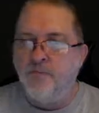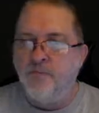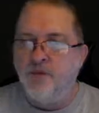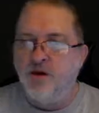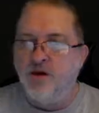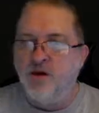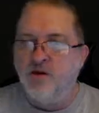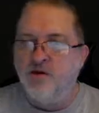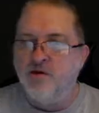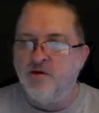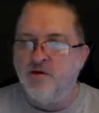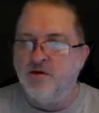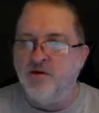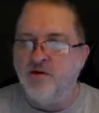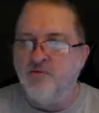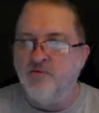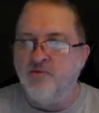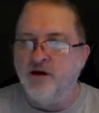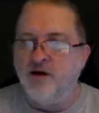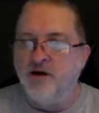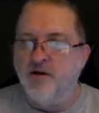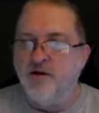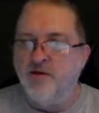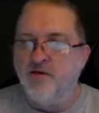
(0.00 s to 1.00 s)
Of course, over
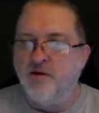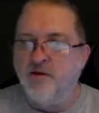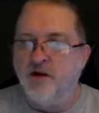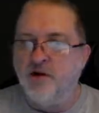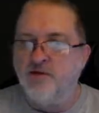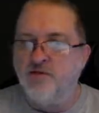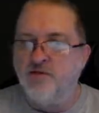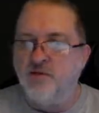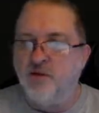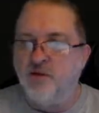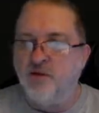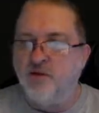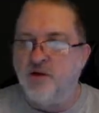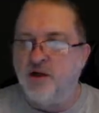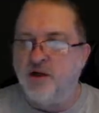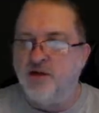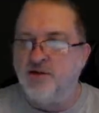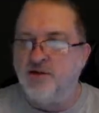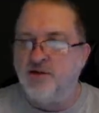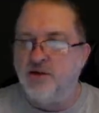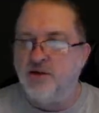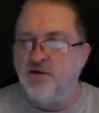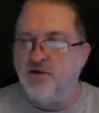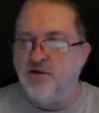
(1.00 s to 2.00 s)
here across the road
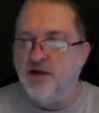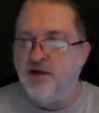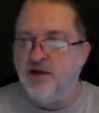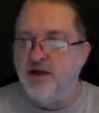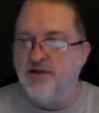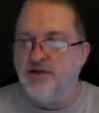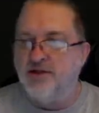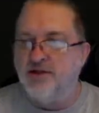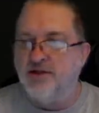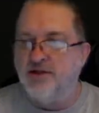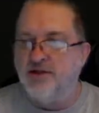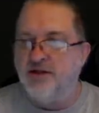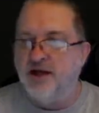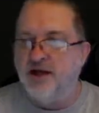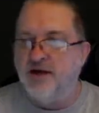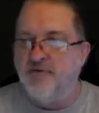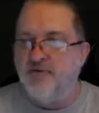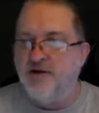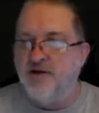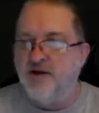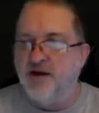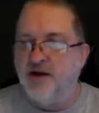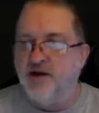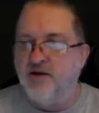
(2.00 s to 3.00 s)
also, yes, you have
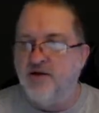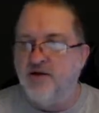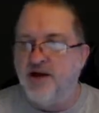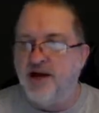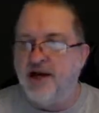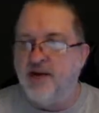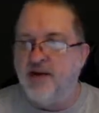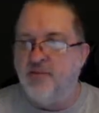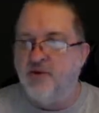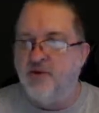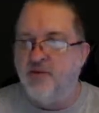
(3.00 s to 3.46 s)
another animal